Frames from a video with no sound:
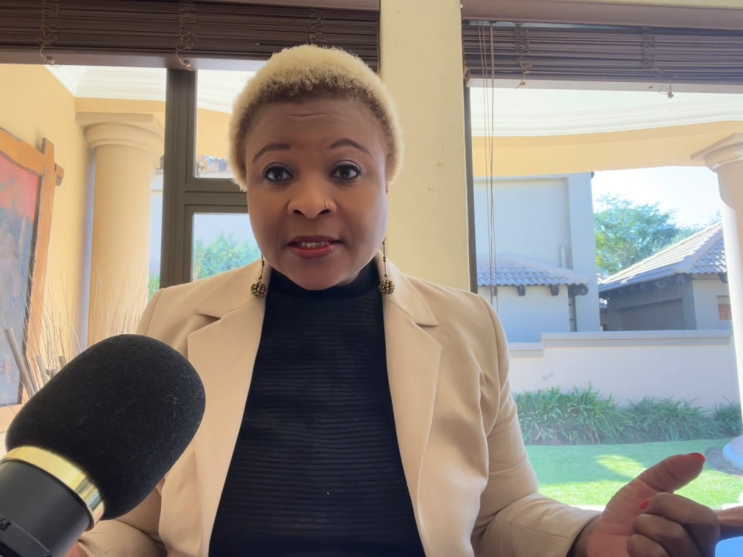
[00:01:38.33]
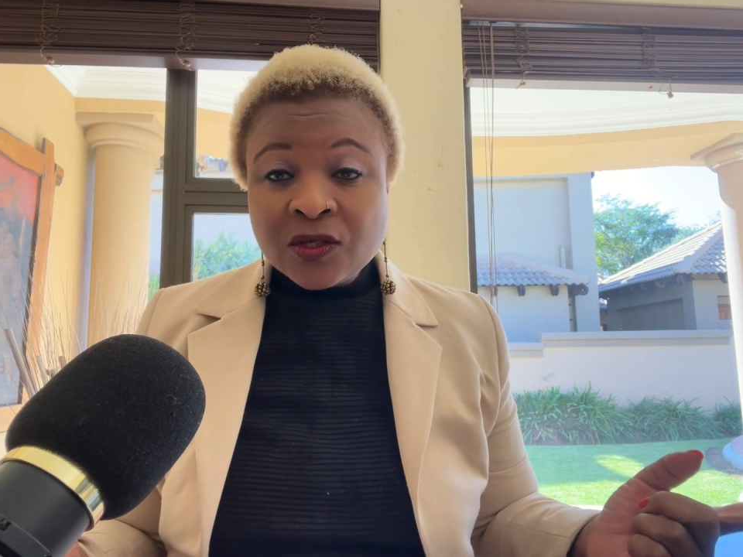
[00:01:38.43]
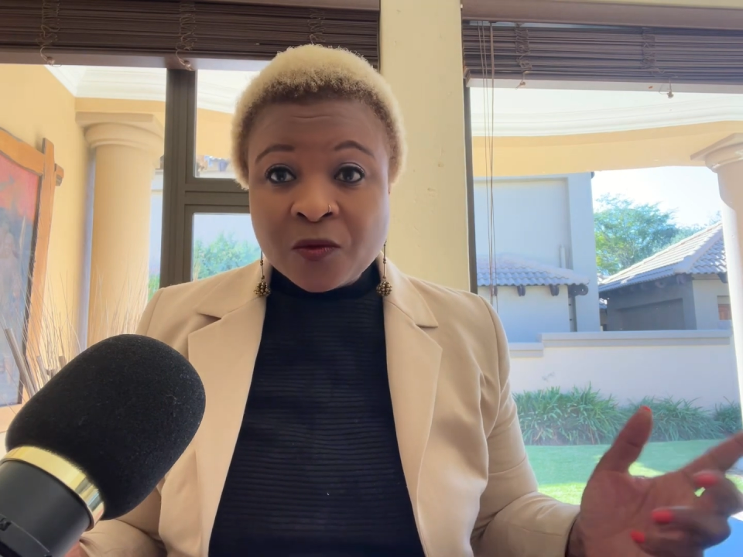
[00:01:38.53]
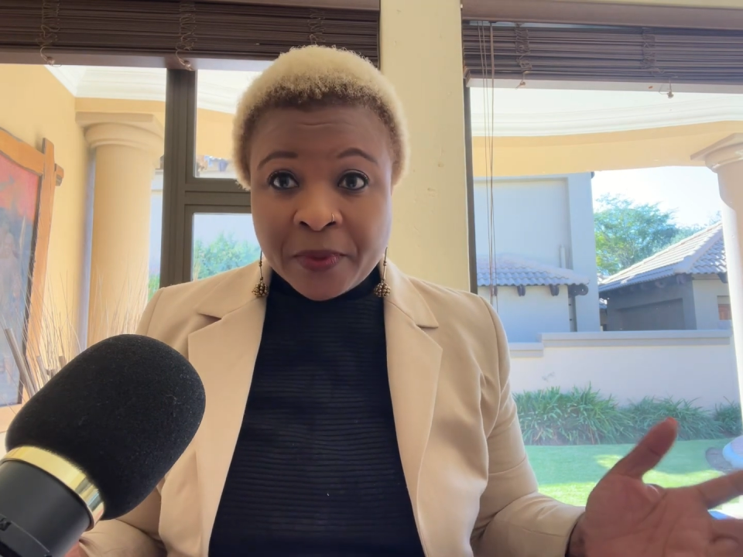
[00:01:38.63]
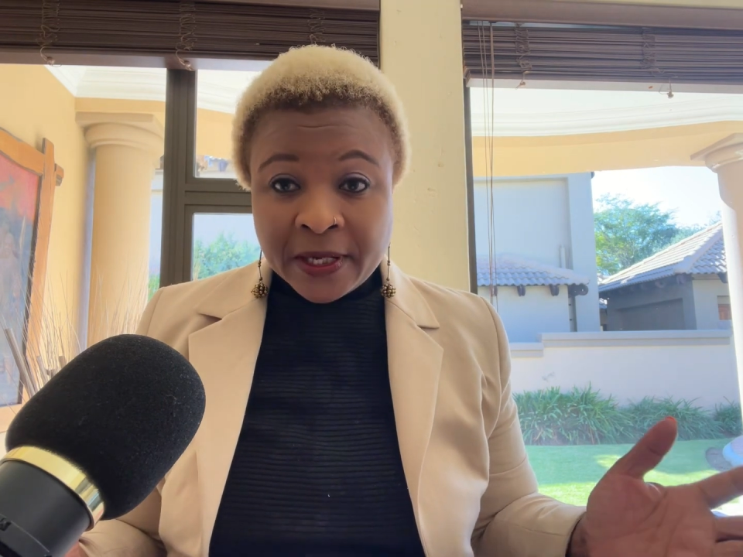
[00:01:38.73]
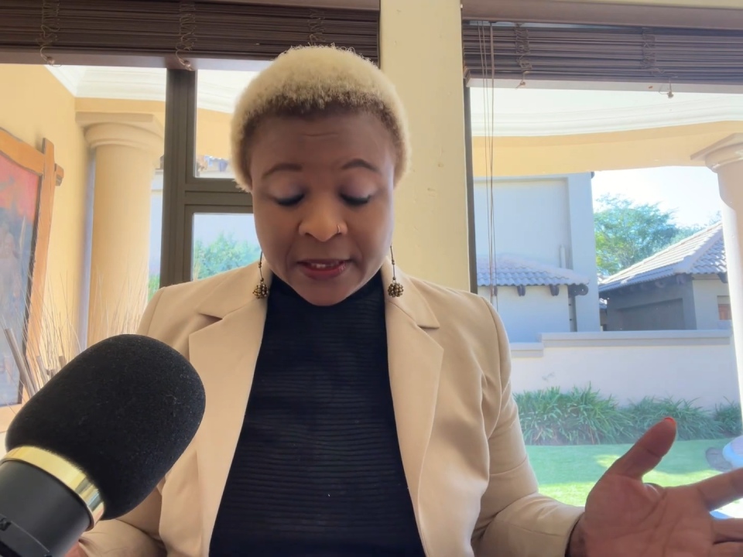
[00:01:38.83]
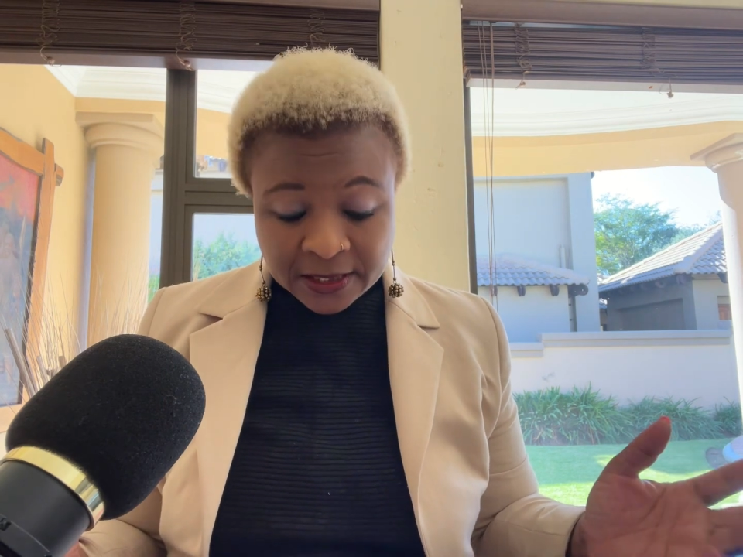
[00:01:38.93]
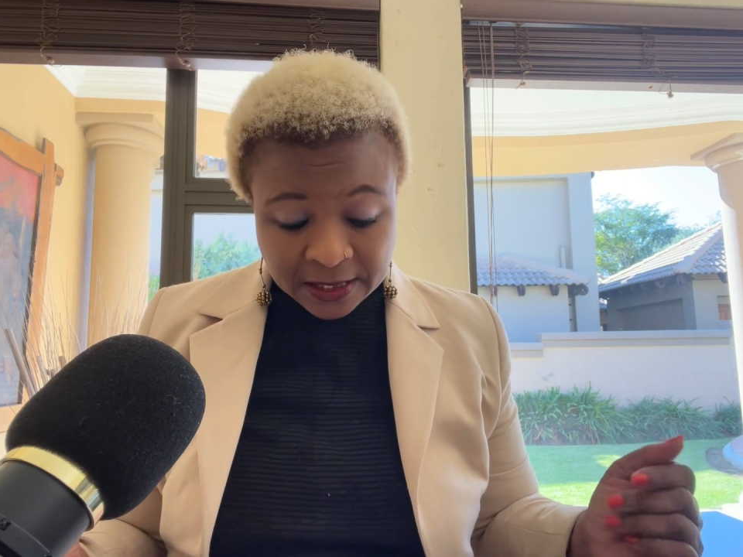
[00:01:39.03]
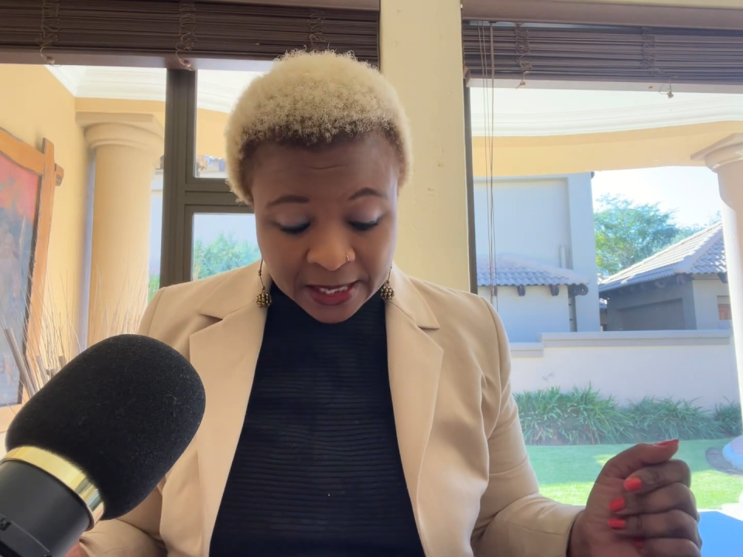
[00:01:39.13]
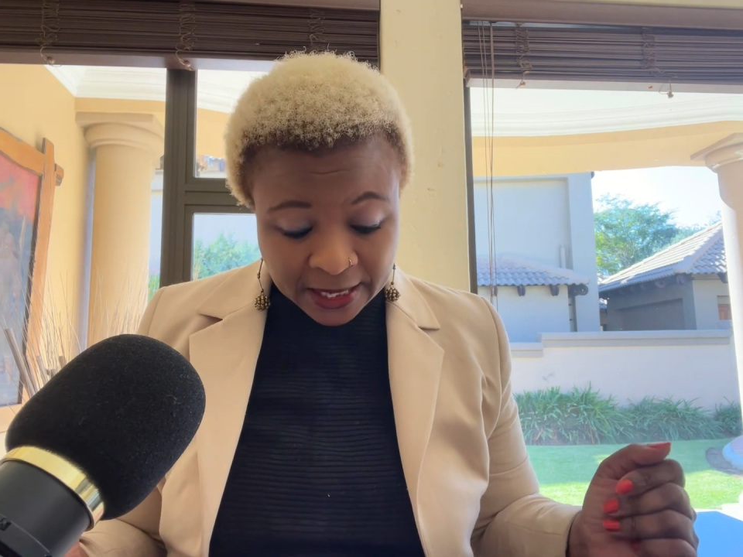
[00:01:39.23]
to bed
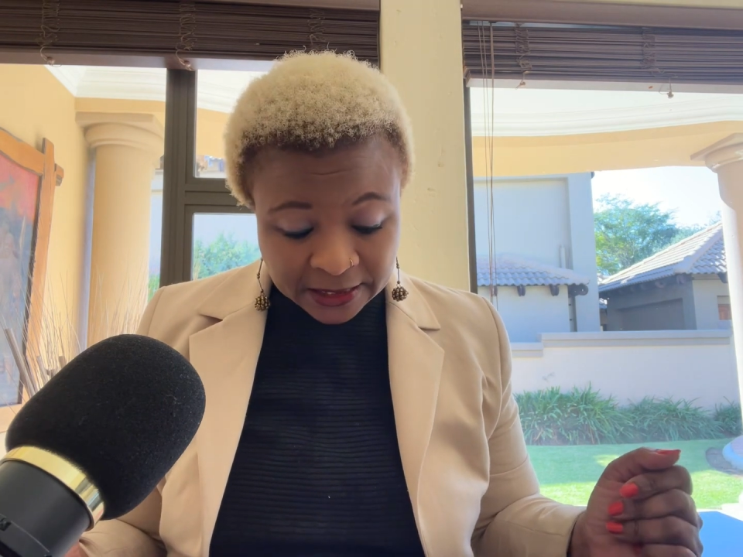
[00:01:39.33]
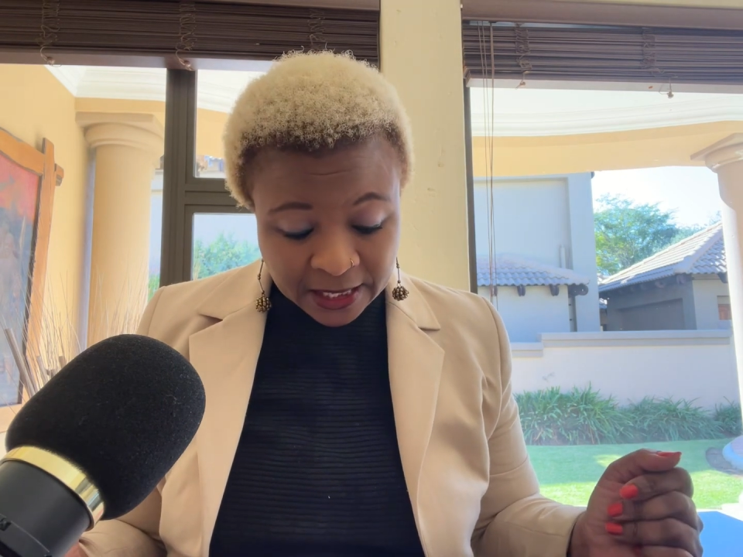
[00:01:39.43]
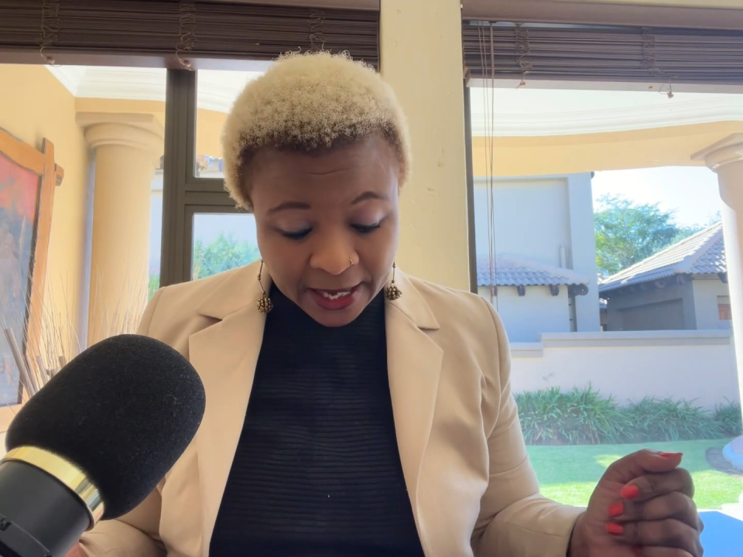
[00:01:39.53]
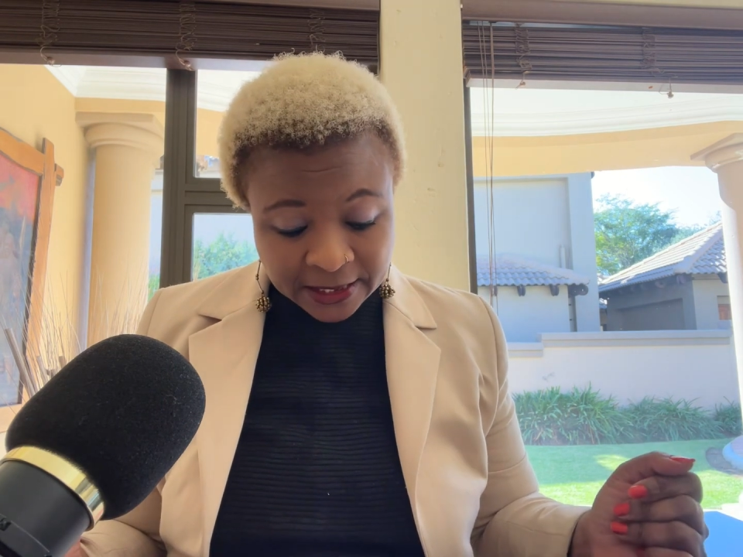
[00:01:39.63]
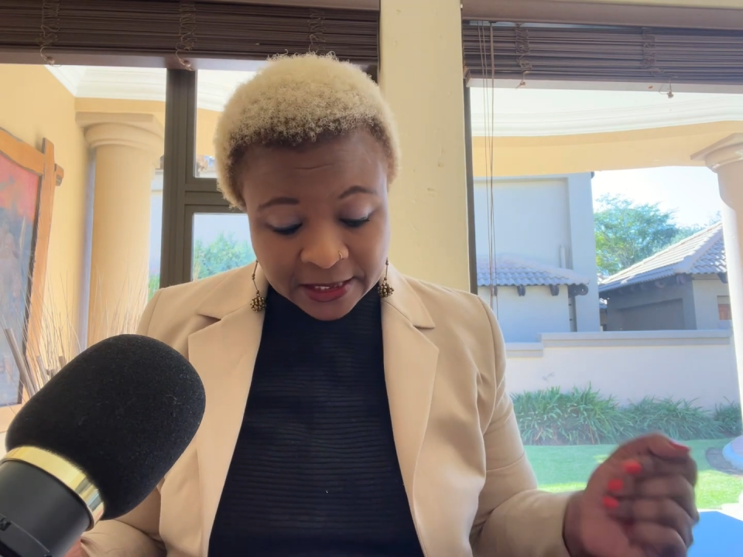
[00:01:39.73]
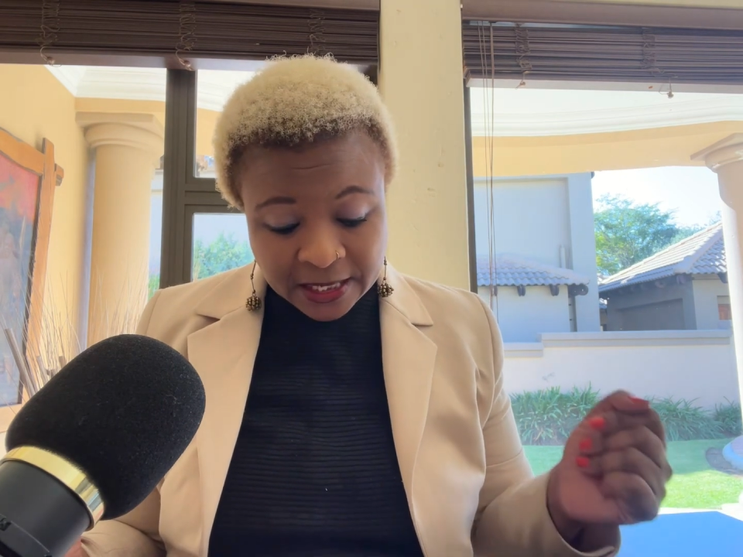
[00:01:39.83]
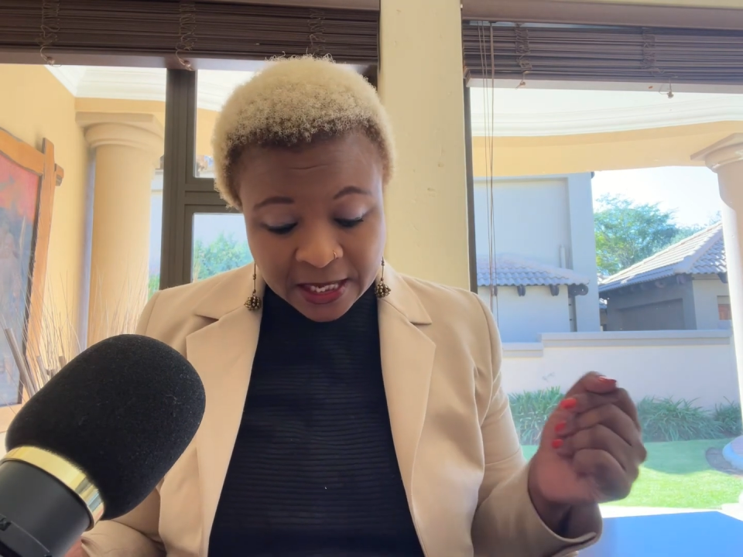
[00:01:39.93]
last night,